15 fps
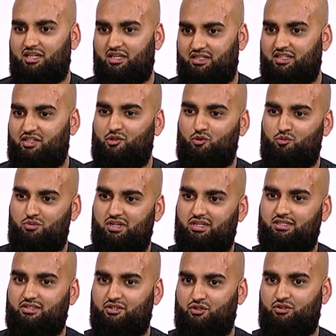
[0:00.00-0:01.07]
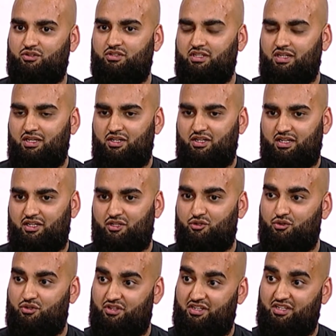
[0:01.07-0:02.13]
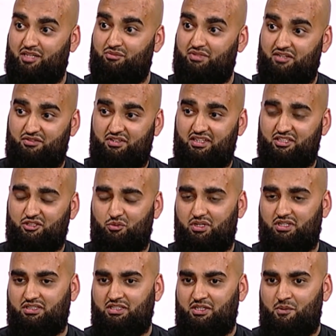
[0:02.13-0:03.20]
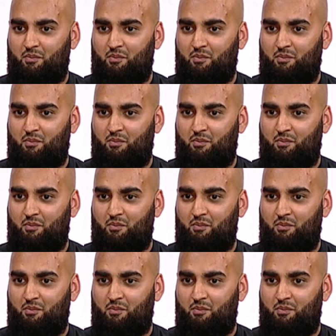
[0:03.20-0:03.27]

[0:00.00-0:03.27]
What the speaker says: I attended Umrah 2 to 3 times after that as well.